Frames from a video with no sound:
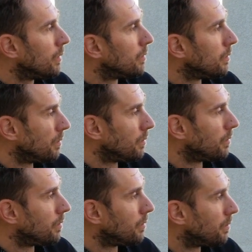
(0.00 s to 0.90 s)

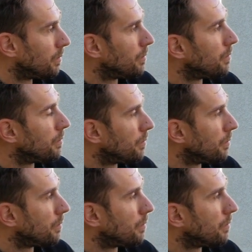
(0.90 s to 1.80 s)

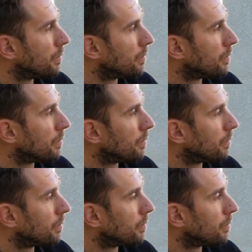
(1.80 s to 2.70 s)

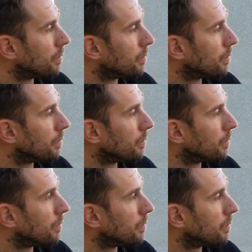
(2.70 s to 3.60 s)

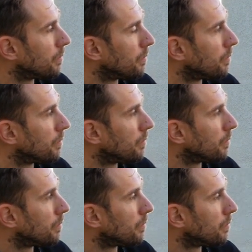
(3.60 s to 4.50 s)

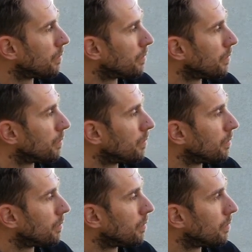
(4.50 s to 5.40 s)
(not speaking)